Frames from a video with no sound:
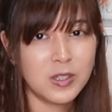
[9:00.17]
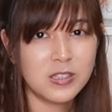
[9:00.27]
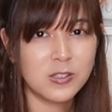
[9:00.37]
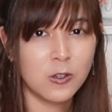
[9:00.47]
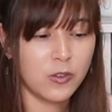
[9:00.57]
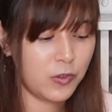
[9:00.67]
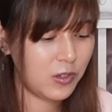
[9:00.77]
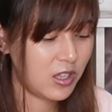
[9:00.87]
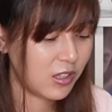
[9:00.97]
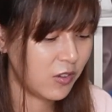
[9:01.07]
it, so if you're
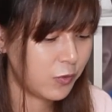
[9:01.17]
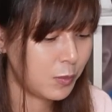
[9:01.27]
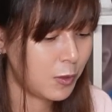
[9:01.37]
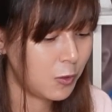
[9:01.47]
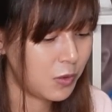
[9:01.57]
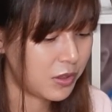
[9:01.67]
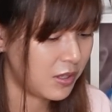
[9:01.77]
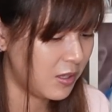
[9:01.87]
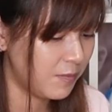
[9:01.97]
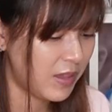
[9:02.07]
not comfortable with
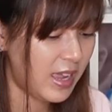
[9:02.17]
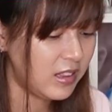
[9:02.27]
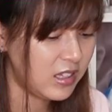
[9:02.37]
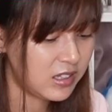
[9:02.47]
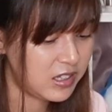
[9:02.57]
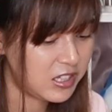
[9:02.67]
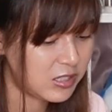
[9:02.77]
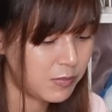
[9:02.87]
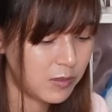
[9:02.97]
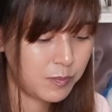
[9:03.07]

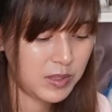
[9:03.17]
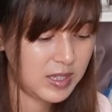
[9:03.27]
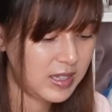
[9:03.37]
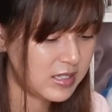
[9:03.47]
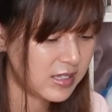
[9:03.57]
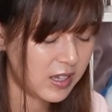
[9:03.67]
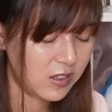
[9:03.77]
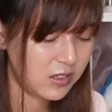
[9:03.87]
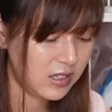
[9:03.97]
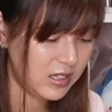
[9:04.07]
alienish, bumpy,
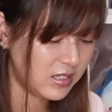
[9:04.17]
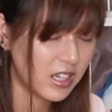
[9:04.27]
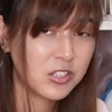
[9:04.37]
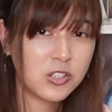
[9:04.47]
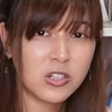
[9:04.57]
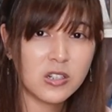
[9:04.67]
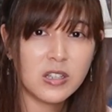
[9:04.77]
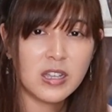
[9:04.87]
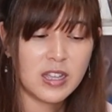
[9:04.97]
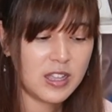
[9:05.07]
scaly texture,
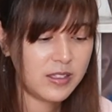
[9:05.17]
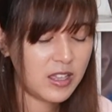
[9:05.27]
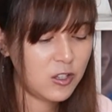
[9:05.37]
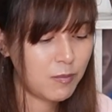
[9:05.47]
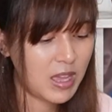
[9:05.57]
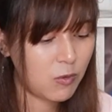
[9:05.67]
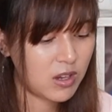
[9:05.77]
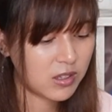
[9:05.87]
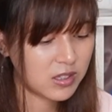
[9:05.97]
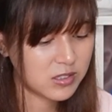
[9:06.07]
then you may
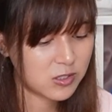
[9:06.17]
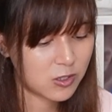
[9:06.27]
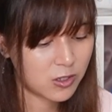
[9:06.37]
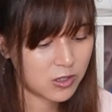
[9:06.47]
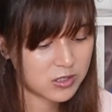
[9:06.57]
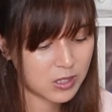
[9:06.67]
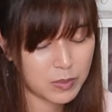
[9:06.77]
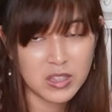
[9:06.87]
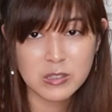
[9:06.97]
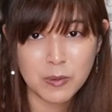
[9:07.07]
want to consider
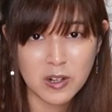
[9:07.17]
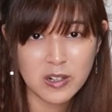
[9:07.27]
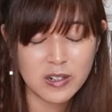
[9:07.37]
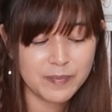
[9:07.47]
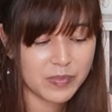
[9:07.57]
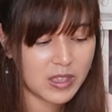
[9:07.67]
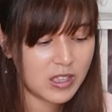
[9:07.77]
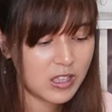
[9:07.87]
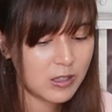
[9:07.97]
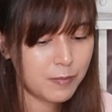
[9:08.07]
skipping this part.
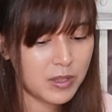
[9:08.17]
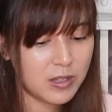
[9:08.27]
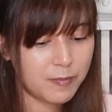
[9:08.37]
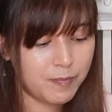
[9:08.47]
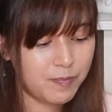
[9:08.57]
But